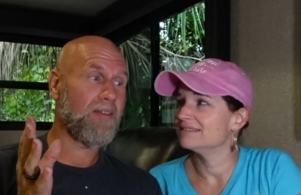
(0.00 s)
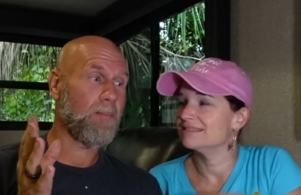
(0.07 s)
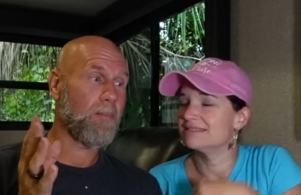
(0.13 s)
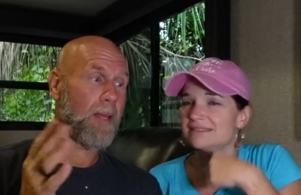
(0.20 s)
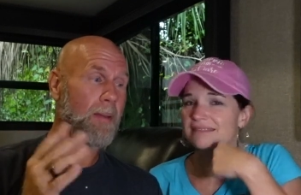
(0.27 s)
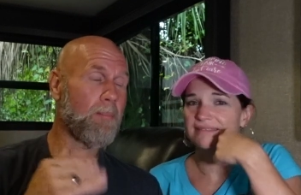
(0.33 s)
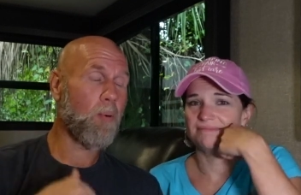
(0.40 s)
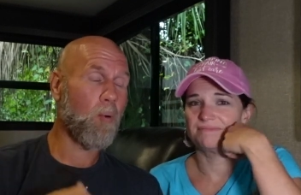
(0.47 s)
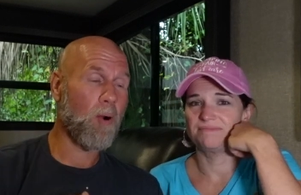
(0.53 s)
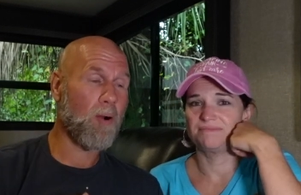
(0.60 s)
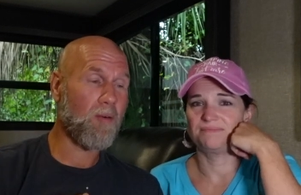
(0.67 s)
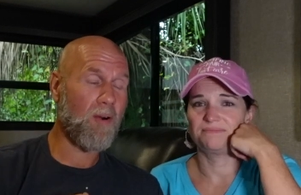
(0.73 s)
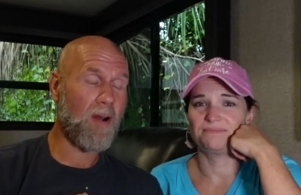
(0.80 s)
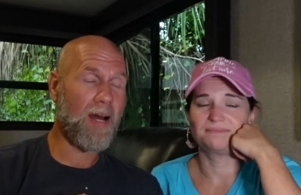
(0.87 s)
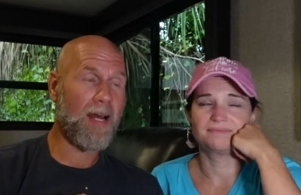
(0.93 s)
Speaker 1: some, like,
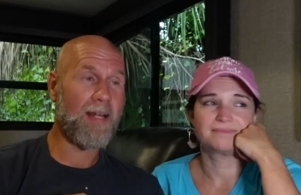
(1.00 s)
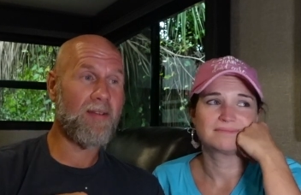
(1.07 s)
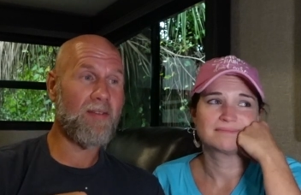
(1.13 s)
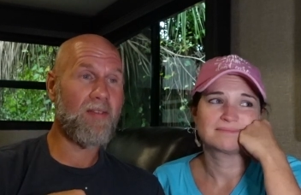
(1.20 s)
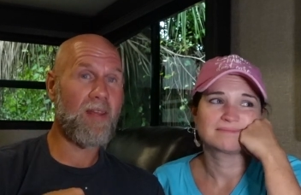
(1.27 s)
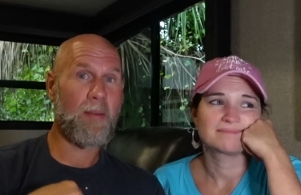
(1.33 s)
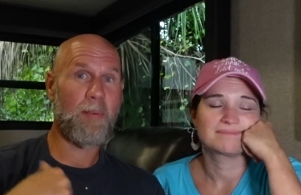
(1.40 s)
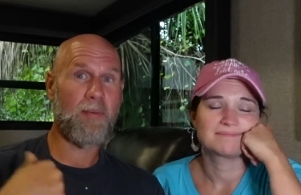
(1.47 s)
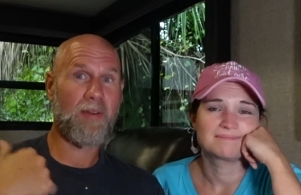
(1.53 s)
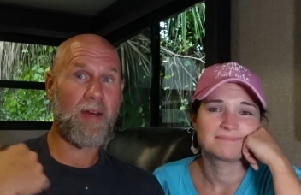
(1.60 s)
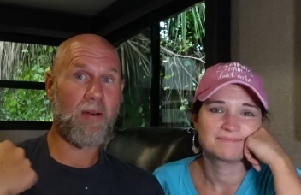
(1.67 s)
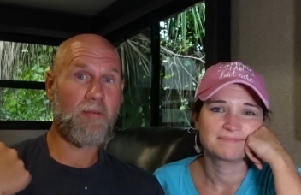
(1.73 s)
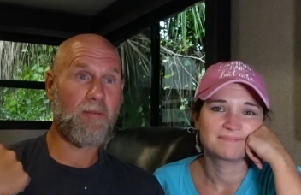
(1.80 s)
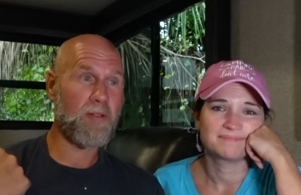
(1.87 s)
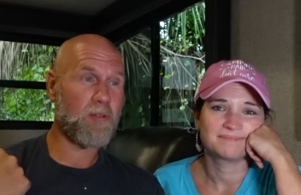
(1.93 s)
pork rinds. And we've
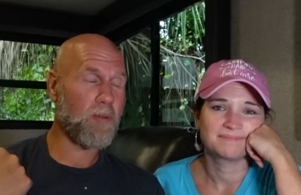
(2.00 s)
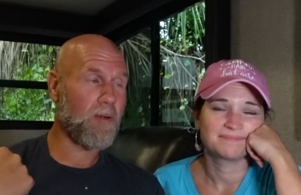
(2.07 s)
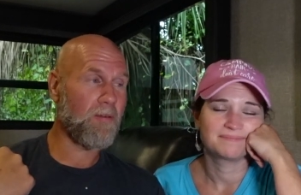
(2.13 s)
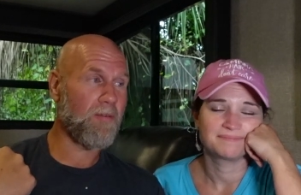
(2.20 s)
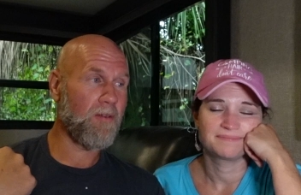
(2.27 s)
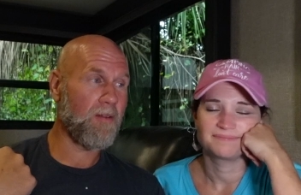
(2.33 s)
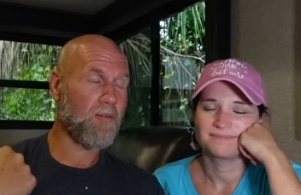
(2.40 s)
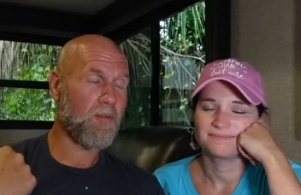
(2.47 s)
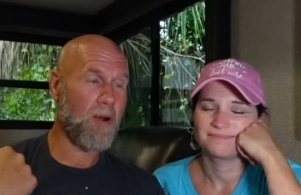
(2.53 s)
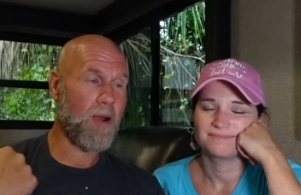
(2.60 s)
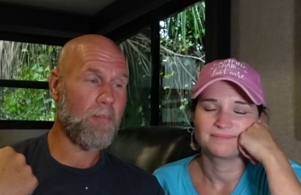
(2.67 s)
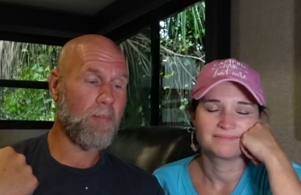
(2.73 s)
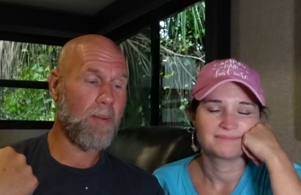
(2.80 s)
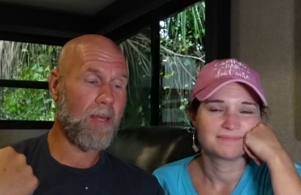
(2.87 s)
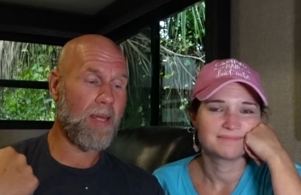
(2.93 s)
got a refrigerator full of
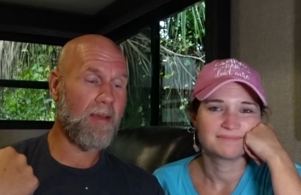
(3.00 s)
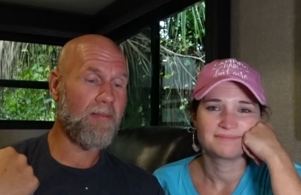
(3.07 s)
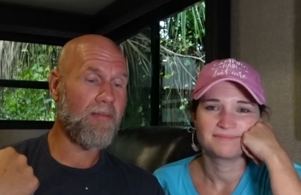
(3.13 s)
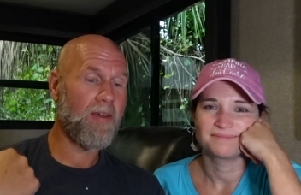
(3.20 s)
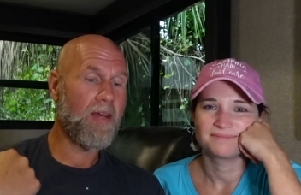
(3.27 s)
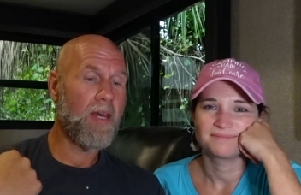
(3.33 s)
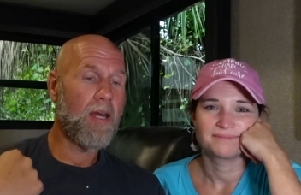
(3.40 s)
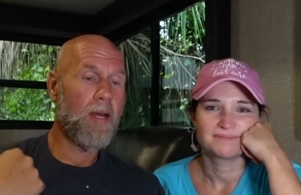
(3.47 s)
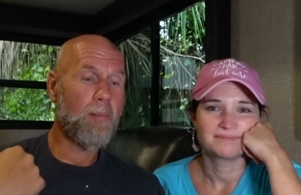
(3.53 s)
ground beef.